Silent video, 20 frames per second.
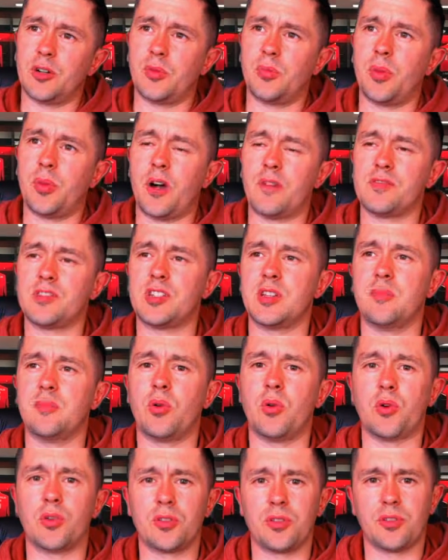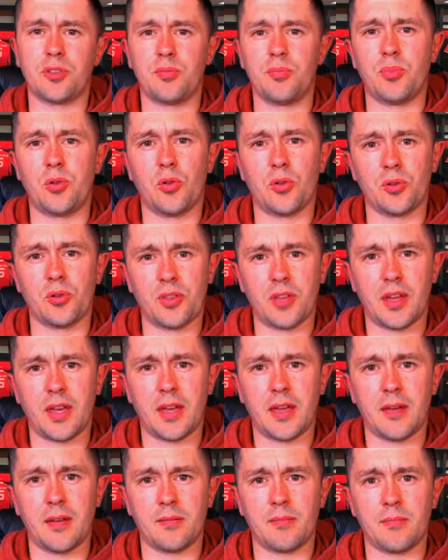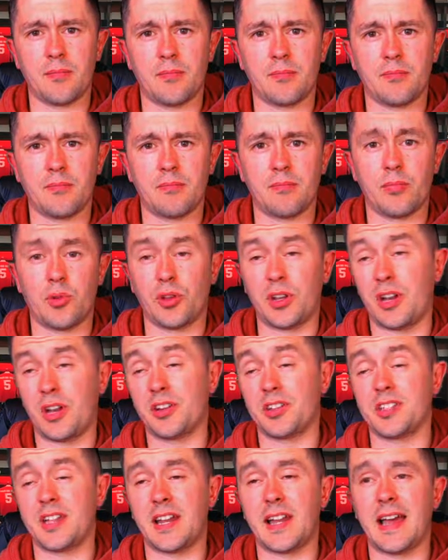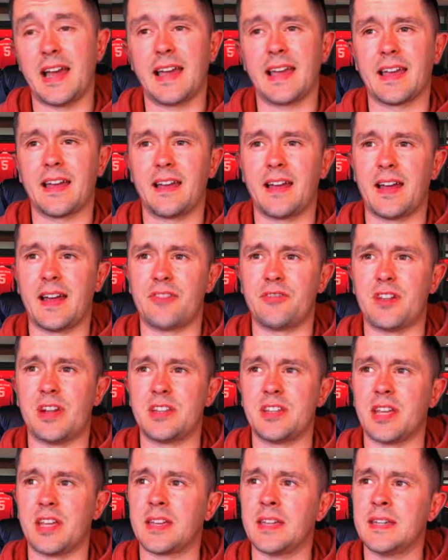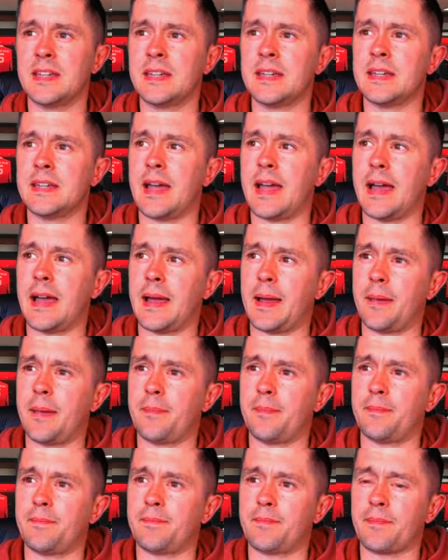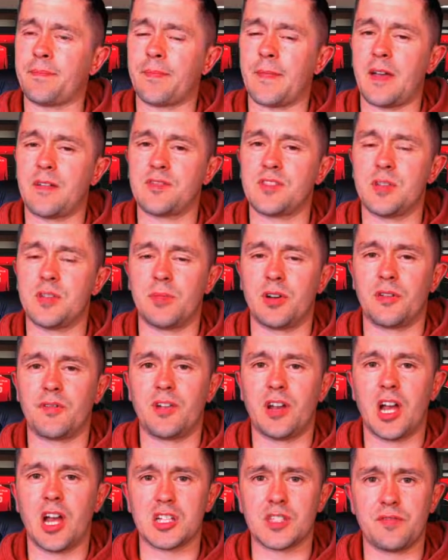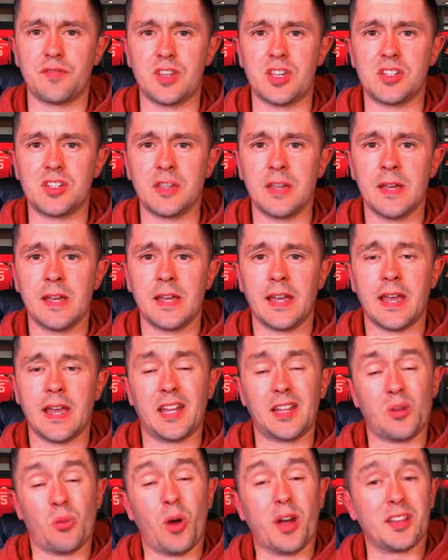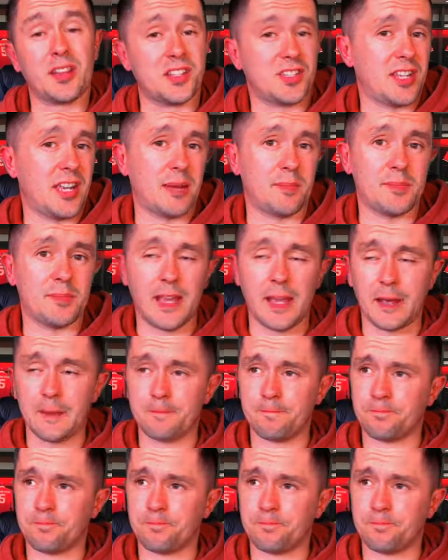Obviously both Erik Ten Hag and RANGNICK have similar philosophies. They want the same thing.